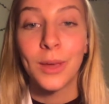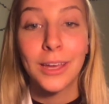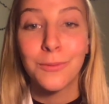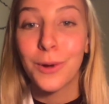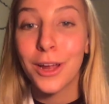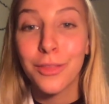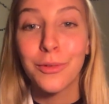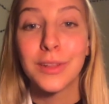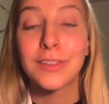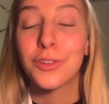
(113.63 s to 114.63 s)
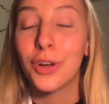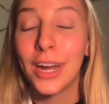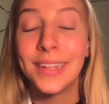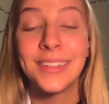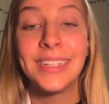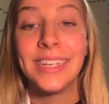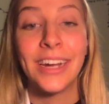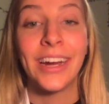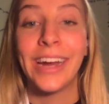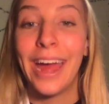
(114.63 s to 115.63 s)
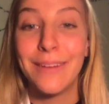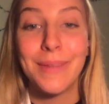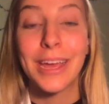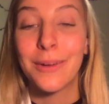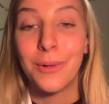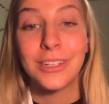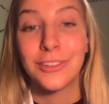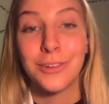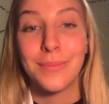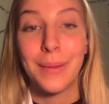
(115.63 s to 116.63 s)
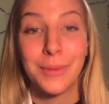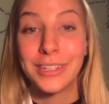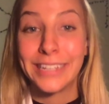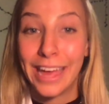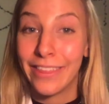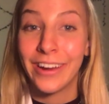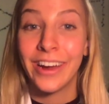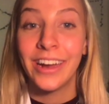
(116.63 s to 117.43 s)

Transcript: we can work through this crazy year and make it one to remember together.